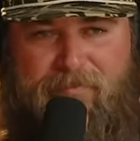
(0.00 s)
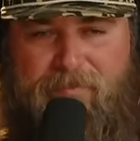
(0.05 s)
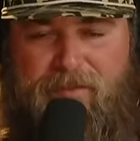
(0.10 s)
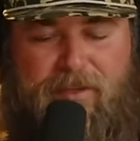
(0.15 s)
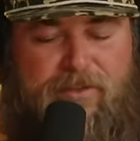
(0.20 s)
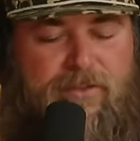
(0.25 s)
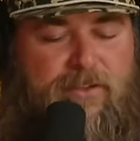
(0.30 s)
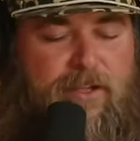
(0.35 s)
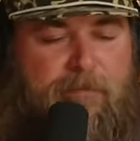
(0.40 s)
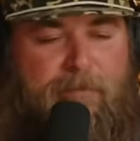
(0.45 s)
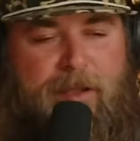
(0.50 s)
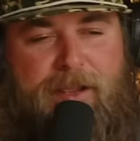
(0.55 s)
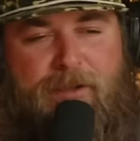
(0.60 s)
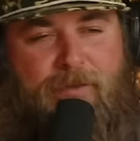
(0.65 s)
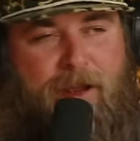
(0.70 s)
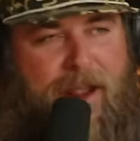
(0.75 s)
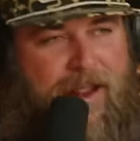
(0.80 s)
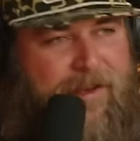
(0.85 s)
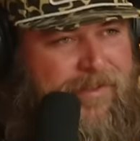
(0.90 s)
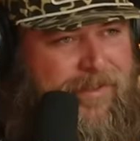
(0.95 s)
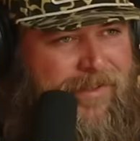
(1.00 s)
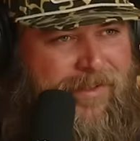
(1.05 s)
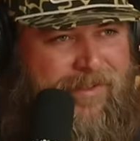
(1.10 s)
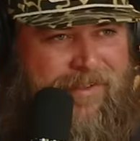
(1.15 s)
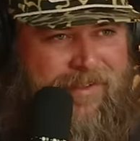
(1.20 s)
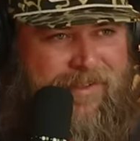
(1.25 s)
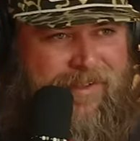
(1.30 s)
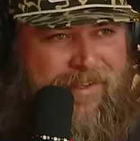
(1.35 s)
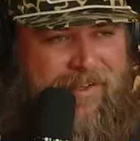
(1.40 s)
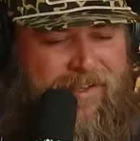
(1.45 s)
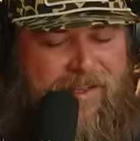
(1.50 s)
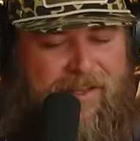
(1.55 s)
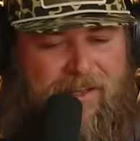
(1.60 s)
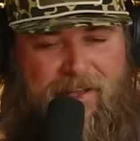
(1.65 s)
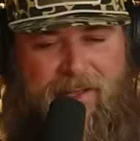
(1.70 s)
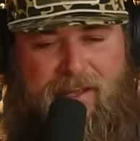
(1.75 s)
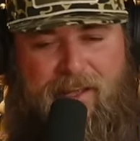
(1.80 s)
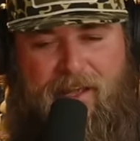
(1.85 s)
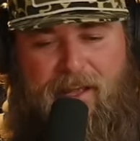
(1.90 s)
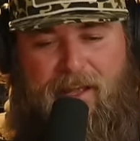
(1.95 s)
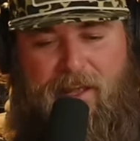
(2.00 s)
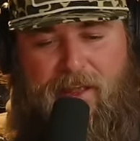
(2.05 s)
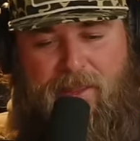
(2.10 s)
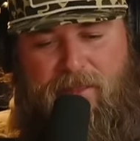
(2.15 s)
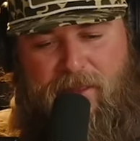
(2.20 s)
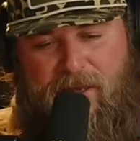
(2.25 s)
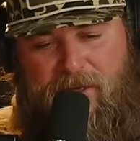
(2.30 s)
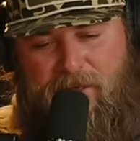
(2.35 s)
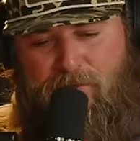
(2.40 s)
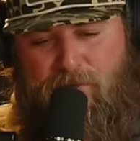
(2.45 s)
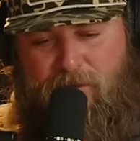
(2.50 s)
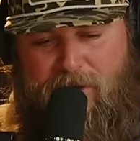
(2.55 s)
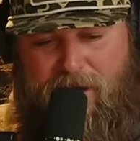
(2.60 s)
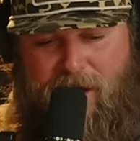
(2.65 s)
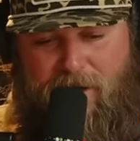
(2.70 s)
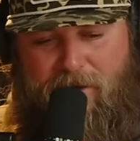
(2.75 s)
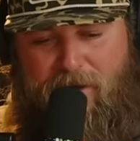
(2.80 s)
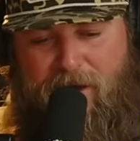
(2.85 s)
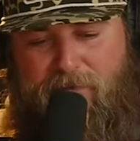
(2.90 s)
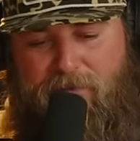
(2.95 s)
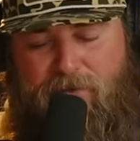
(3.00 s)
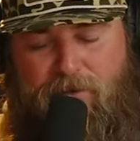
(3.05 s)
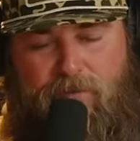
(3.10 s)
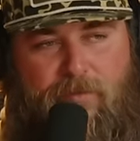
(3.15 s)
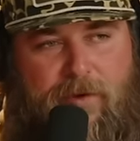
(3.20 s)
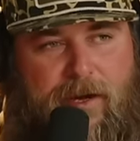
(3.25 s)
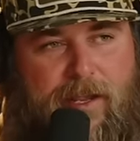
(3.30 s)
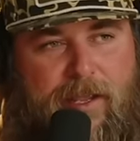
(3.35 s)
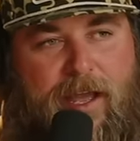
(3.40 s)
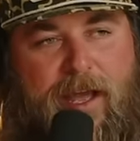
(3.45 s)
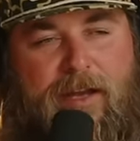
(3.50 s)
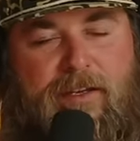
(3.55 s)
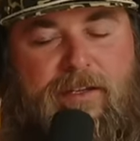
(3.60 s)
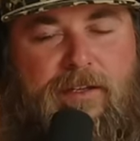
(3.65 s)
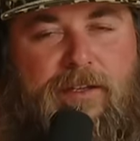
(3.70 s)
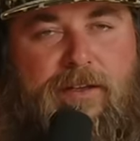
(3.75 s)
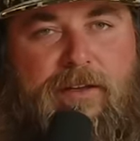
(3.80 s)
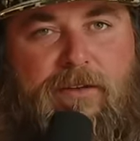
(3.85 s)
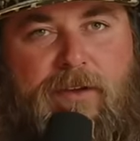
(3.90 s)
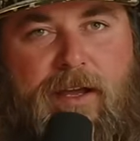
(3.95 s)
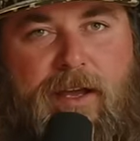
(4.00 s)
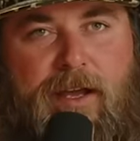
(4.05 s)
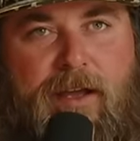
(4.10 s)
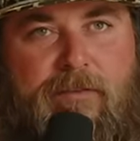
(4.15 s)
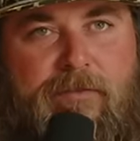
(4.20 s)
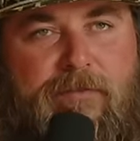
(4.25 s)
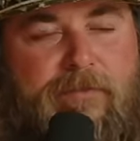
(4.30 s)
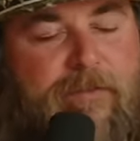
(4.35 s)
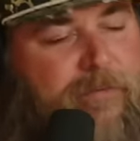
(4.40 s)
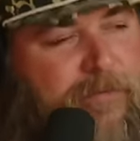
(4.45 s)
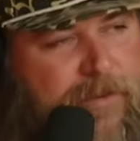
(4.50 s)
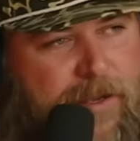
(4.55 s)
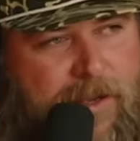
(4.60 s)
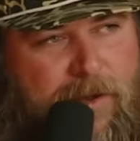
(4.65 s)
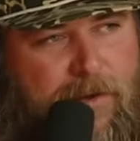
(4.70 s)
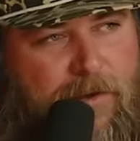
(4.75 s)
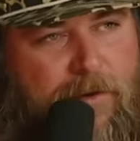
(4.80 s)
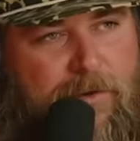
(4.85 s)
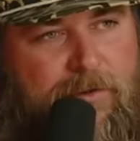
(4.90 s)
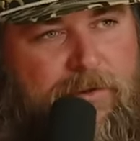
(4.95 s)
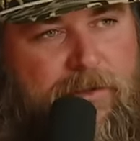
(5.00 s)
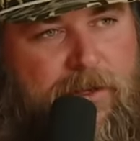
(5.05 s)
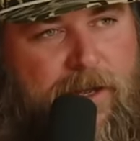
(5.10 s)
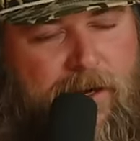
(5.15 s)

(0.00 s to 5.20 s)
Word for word: It's going to be great. This one, however, when it got to uh, 50 yards,